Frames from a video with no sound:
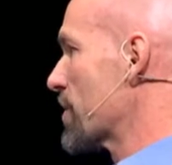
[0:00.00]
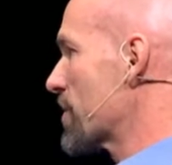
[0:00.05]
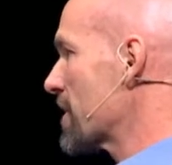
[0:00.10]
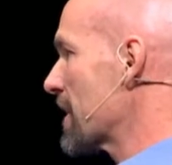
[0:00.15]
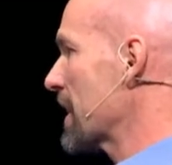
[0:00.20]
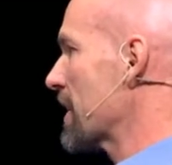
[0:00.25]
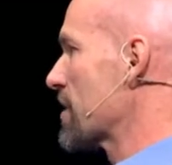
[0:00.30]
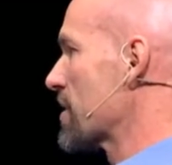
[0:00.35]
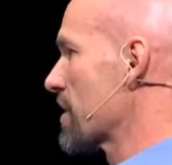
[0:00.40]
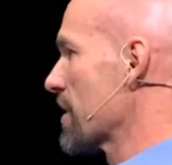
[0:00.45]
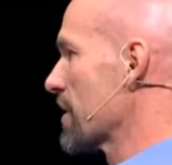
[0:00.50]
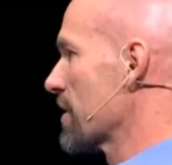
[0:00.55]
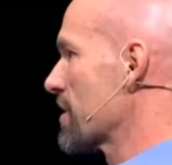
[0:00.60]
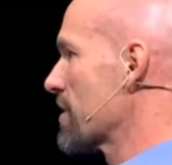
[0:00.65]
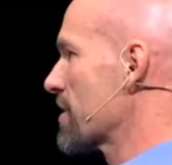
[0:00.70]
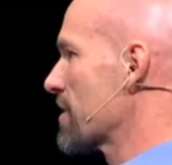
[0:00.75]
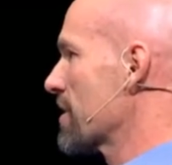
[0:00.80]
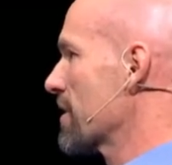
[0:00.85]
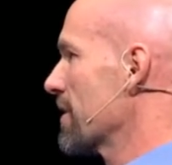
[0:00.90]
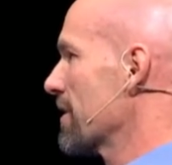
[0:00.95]

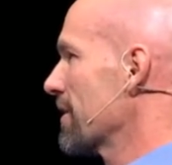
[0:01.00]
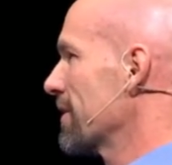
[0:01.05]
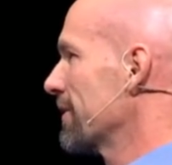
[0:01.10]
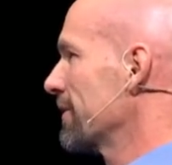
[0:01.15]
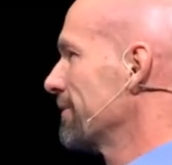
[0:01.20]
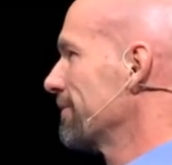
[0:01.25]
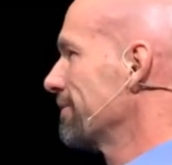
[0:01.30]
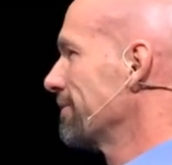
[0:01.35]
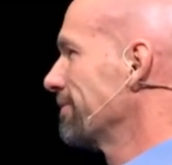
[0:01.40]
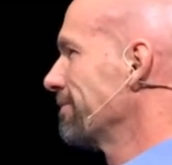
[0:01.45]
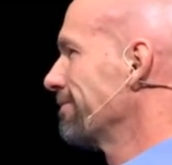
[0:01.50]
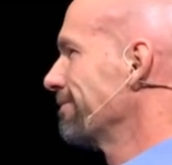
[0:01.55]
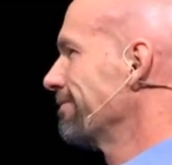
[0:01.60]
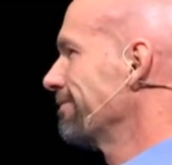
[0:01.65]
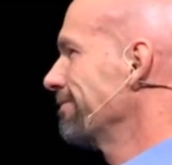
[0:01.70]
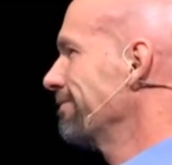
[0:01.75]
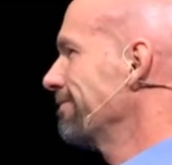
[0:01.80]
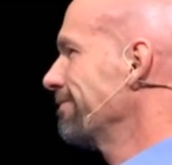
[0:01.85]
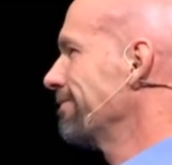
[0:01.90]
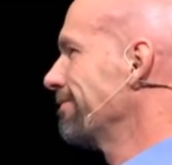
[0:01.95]
ceases.
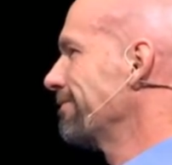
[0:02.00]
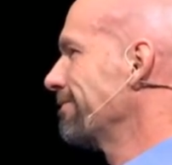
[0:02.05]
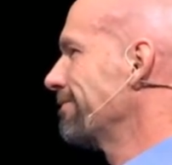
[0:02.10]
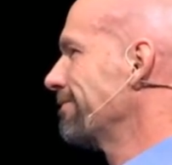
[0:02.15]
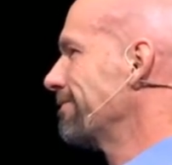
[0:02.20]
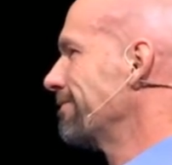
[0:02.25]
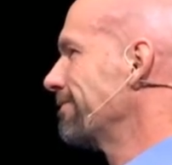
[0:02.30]
Hmm.